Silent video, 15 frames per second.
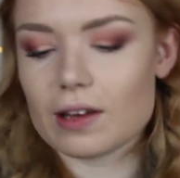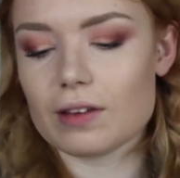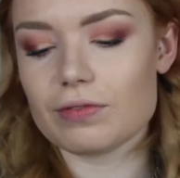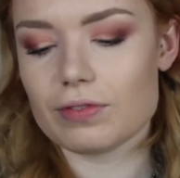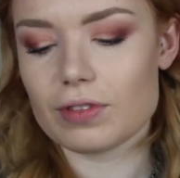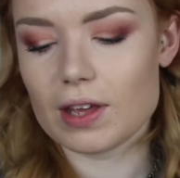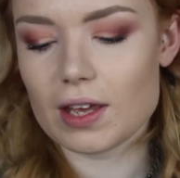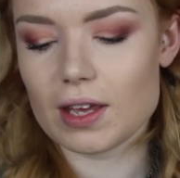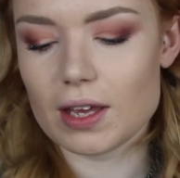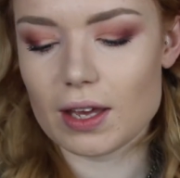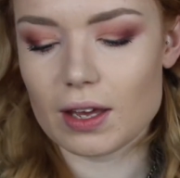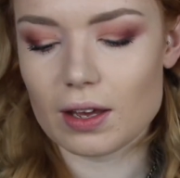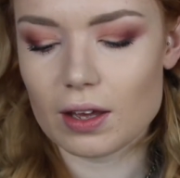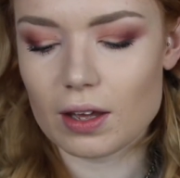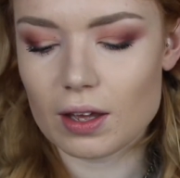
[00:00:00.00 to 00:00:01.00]
If the
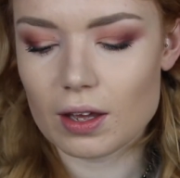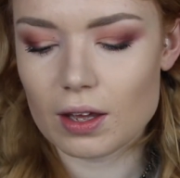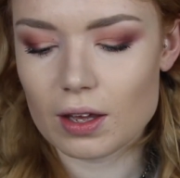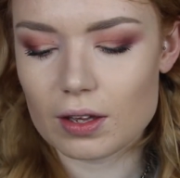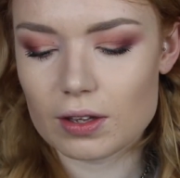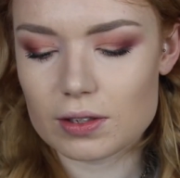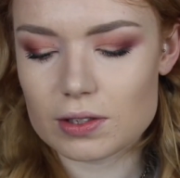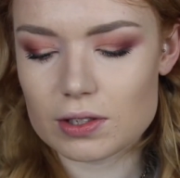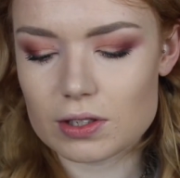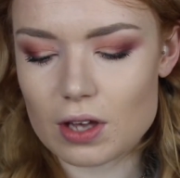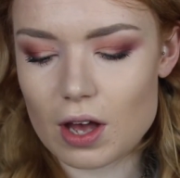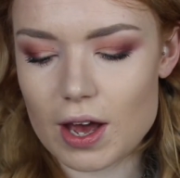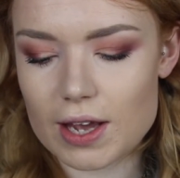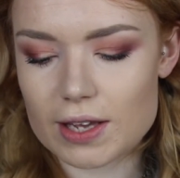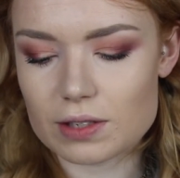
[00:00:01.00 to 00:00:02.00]

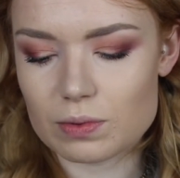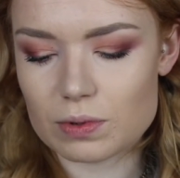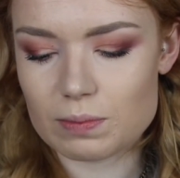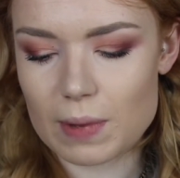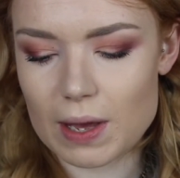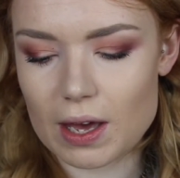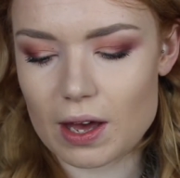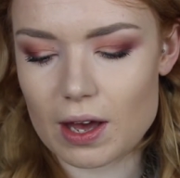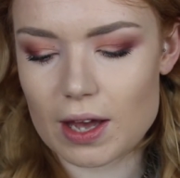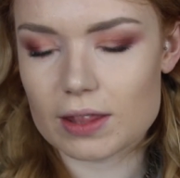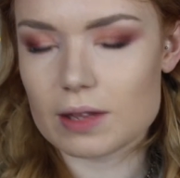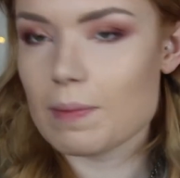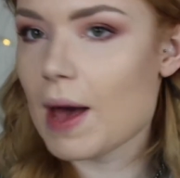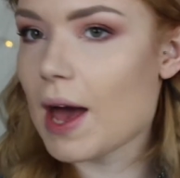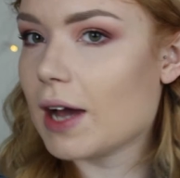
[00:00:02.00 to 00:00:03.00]
size was bigger
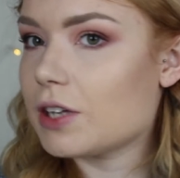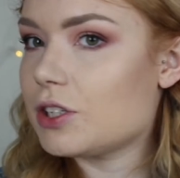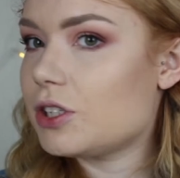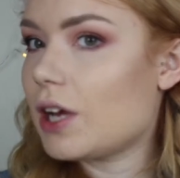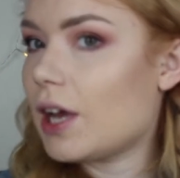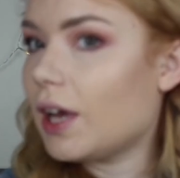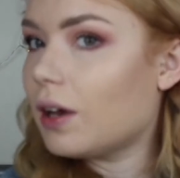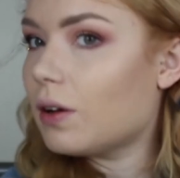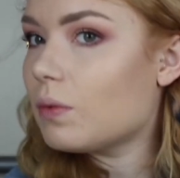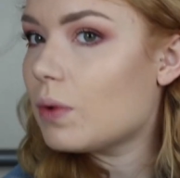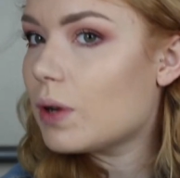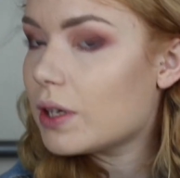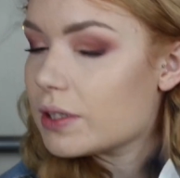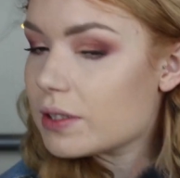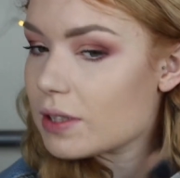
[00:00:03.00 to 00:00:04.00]
and the packaging
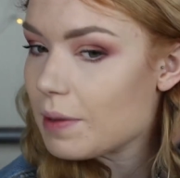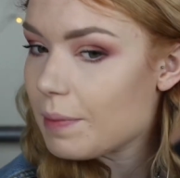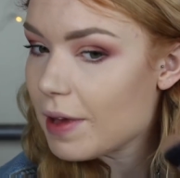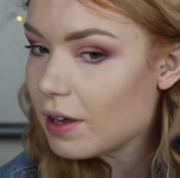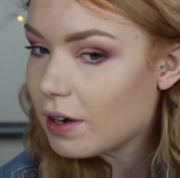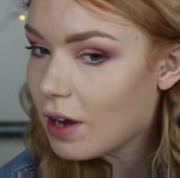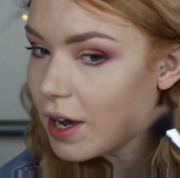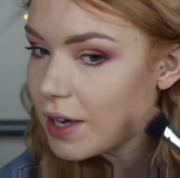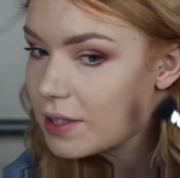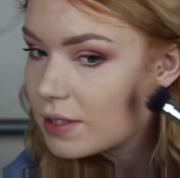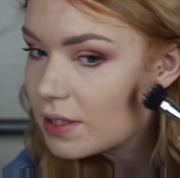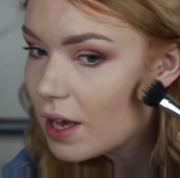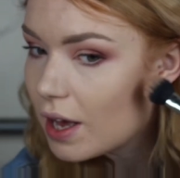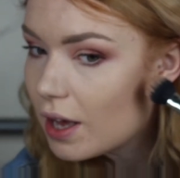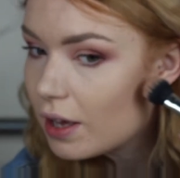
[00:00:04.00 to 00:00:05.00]
was a bit
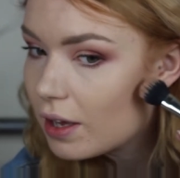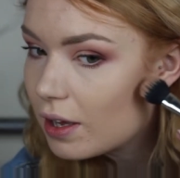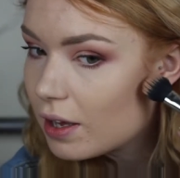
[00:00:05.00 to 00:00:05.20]
nicer,